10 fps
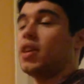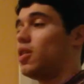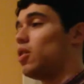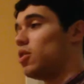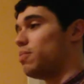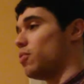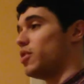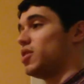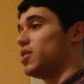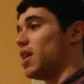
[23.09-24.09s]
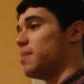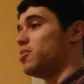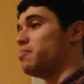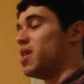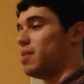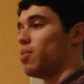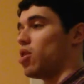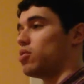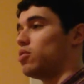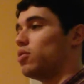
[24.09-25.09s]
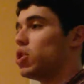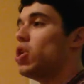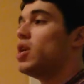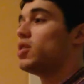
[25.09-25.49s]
at all points in time, is emitting particles,